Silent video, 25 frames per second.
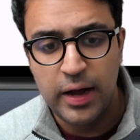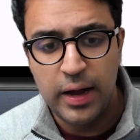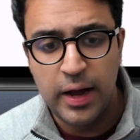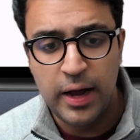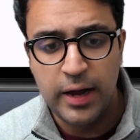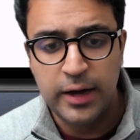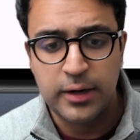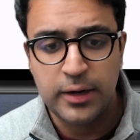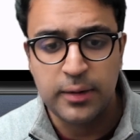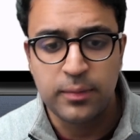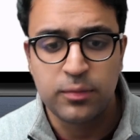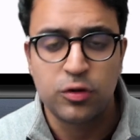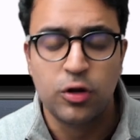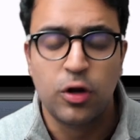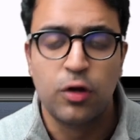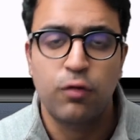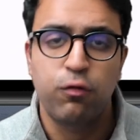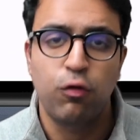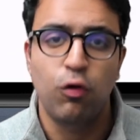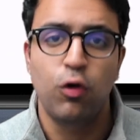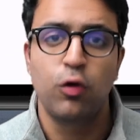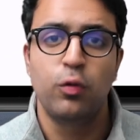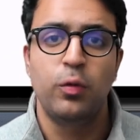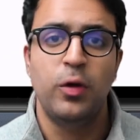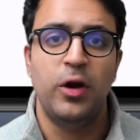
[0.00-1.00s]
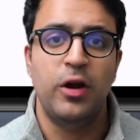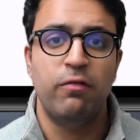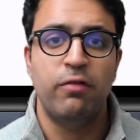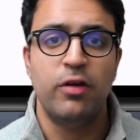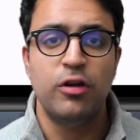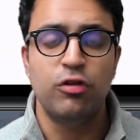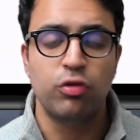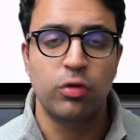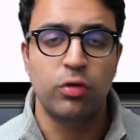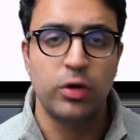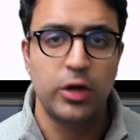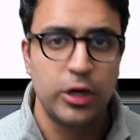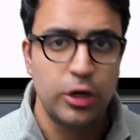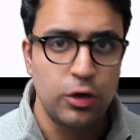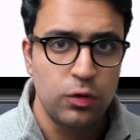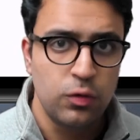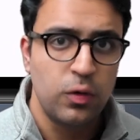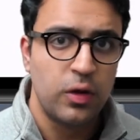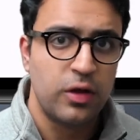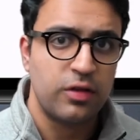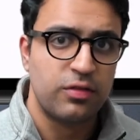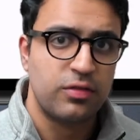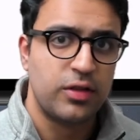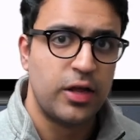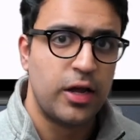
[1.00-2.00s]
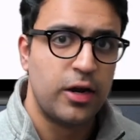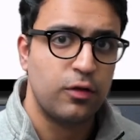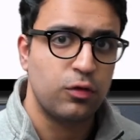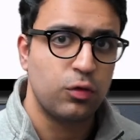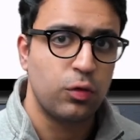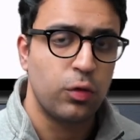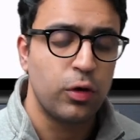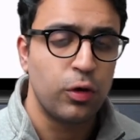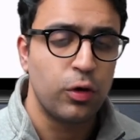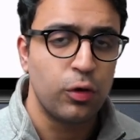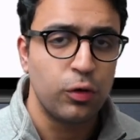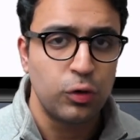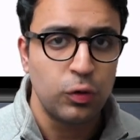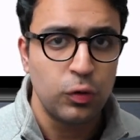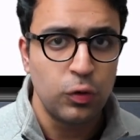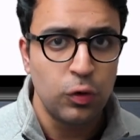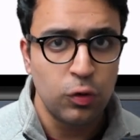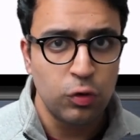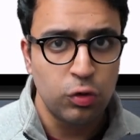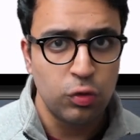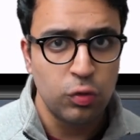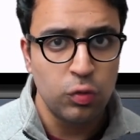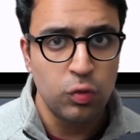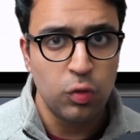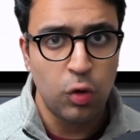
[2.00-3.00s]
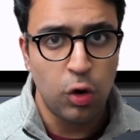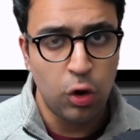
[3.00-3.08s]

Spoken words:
items.fold will eventually do is that it's going to go through